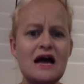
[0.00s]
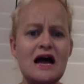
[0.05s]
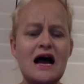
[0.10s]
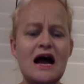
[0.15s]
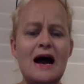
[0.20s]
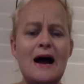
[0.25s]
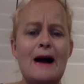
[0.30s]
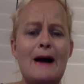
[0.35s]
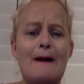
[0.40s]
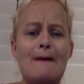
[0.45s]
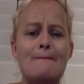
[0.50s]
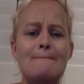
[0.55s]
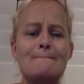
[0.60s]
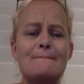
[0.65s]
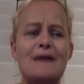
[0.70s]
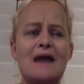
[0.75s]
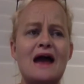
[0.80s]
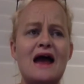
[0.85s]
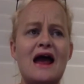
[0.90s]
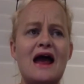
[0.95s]

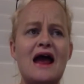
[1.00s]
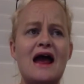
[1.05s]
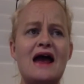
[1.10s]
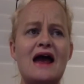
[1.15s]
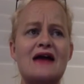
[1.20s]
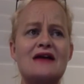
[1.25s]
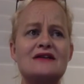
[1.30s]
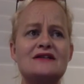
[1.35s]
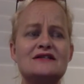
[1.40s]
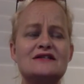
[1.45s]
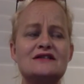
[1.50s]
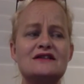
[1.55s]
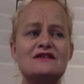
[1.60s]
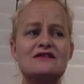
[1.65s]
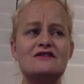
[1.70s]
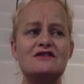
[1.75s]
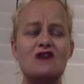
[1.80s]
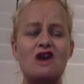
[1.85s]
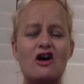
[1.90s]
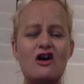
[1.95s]
And
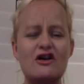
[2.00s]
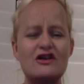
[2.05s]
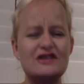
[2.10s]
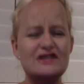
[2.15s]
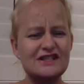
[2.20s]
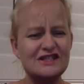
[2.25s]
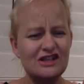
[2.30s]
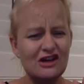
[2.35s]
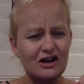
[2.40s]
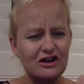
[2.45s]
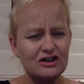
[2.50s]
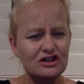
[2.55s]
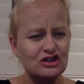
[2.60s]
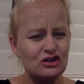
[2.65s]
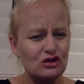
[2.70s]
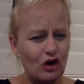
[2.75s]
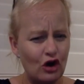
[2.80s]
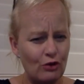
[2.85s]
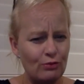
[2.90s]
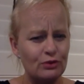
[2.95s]
I decided
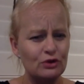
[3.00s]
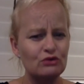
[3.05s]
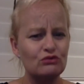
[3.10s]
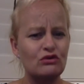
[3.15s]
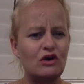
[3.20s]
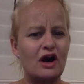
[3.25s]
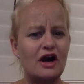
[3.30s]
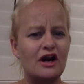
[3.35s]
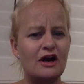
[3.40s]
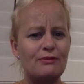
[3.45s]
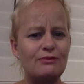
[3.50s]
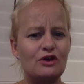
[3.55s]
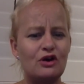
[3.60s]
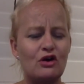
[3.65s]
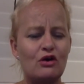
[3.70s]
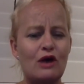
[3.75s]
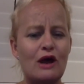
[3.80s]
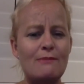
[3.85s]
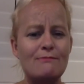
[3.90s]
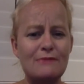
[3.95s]
to open it right up
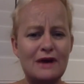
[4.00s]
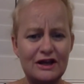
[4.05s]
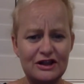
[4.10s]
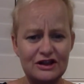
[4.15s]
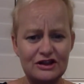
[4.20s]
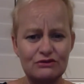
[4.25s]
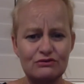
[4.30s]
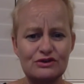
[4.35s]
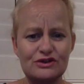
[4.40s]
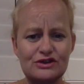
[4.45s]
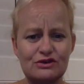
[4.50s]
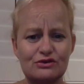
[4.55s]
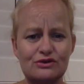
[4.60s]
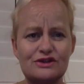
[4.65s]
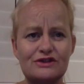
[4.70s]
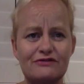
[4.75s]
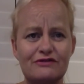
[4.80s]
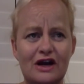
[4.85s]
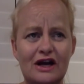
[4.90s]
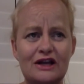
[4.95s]
though and make the
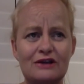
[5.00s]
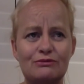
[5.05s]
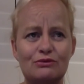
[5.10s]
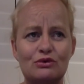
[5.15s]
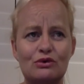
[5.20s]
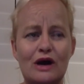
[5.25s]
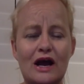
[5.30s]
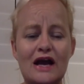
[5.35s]
resource available.